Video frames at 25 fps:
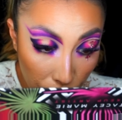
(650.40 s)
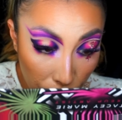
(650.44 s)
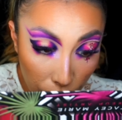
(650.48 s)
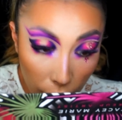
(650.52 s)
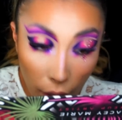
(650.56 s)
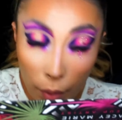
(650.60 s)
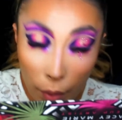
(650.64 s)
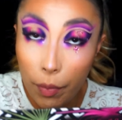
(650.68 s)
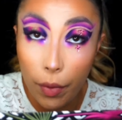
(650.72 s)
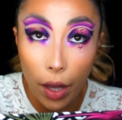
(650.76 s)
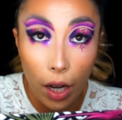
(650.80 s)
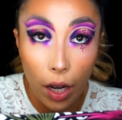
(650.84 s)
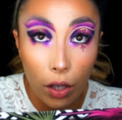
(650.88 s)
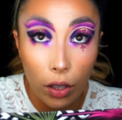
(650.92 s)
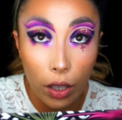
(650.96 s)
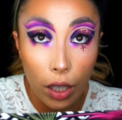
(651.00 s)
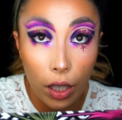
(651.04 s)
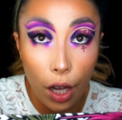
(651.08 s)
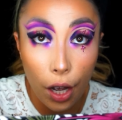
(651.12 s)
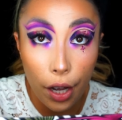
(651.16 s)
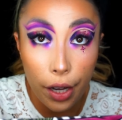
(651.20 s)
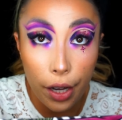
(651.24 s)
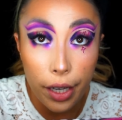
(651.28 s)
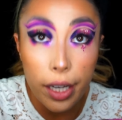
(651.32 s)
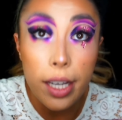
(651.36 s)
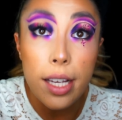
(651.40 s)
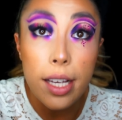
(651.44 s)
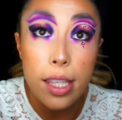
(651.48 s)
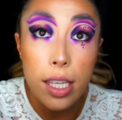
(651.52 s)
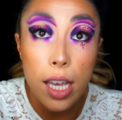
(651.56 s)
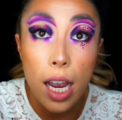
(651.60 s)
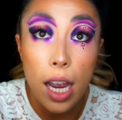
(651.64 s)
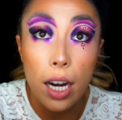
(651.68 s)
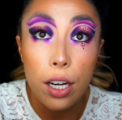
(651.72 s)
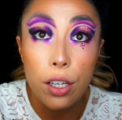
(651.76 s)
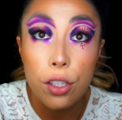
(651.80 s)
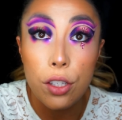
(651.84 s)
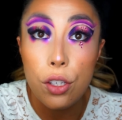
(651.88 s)
I'm not gonna lie, it's
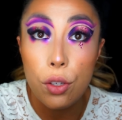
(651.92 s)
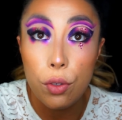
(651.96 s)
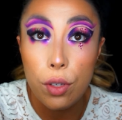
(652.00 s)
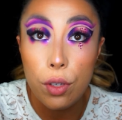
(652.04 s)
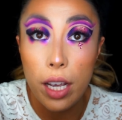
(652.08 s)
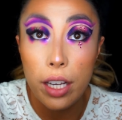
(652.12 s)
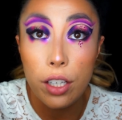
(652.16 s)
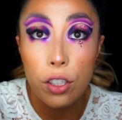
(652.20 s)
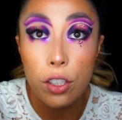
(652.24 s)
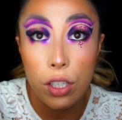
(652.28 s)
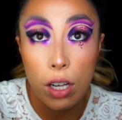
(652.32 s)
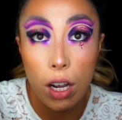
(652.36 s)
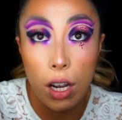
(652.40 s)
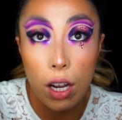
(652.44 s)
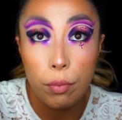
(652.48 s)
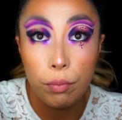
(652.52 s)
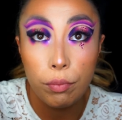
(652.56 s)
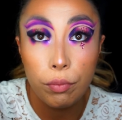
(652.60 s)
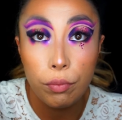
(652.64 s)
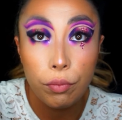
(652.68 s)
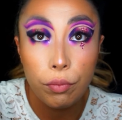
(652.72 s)
hard, so take your time.